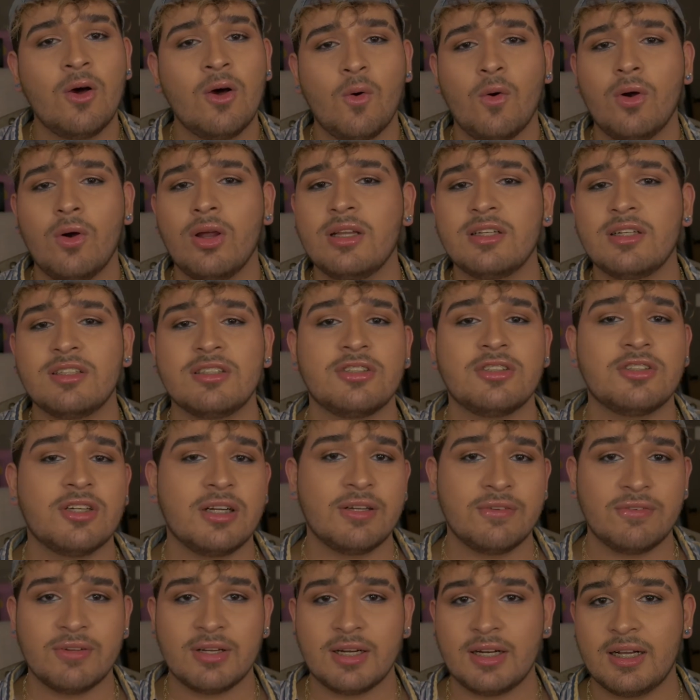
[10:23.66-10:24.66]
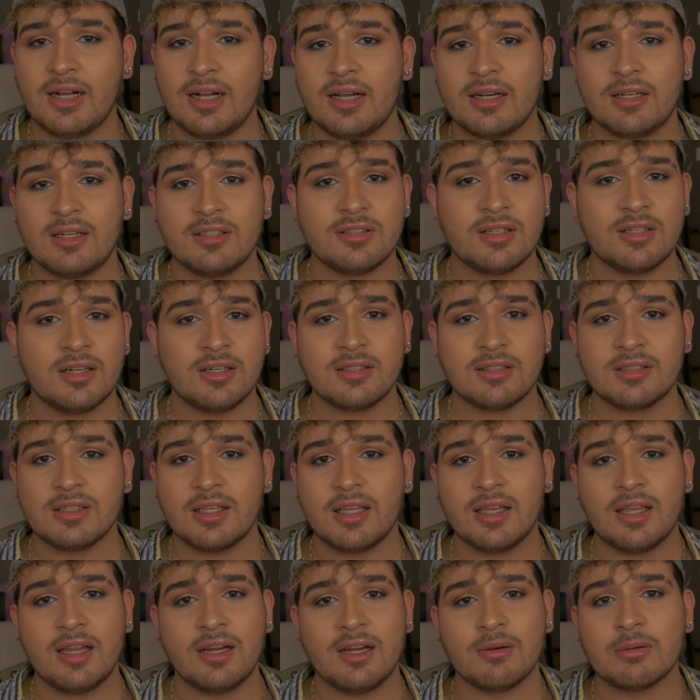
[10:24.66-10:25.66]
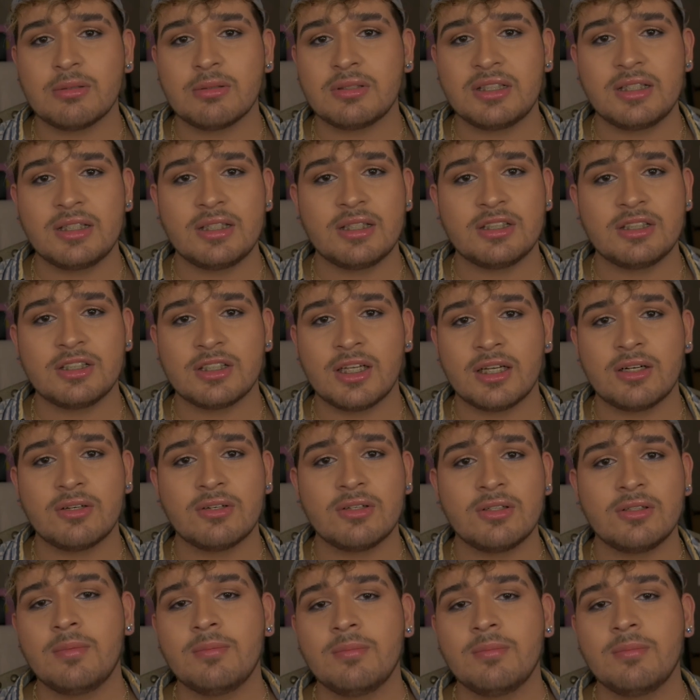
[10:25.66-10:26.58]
or you're just trying to figure out how to start a skincare routine in general.